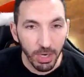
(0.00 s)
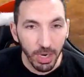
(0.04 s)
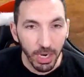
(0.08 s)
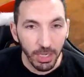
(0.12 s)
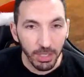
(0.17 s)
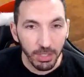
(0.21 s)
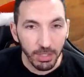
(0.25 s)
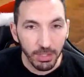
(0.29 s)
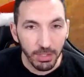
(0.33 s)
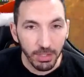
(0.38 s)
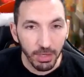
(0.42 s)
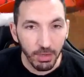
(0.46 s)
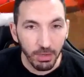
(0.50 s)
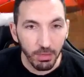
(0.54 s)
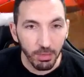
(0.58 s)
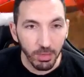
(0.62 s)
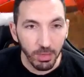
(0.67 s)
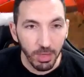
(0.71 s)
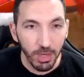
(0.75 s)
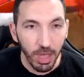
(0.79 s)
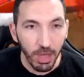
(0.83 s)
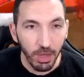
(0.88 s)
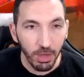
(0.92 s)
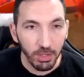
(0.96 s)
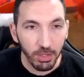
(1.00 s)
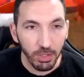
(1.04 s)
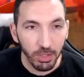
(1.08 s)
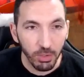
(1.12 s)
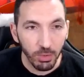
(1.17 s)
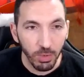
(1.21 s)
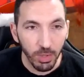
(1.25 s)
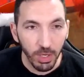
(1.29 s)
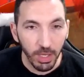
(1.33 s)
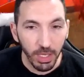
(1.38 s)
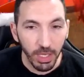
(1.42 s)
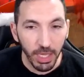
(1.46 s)
All right, so now I
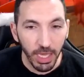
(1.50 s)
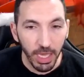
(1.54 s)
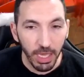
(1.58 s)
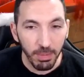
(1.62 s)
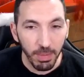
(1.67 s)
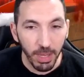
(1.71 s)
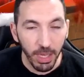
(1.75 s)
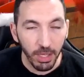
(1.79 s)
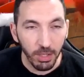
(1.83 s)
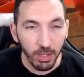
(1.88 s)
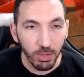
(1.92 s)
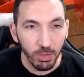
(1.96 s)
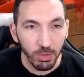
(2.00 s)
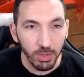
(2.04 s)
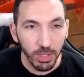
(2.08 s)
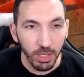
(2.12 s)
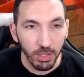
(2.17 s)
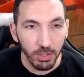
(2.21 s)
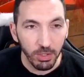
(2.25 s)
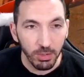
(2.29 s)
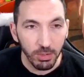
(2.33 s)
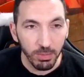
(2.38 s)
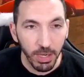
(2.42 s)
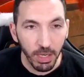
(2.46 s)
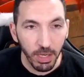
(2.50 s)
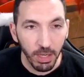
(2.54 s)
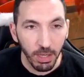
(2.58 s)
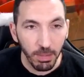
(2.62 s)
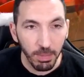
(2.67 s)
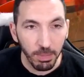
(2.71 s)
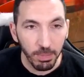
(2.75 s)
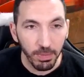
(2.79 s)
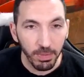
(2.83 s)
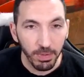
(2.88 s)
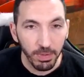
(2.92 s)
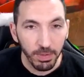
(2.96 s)
just want to get my cooldowns back
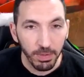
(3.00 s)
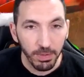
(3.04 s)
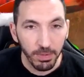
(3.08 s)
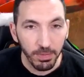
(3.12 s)
up.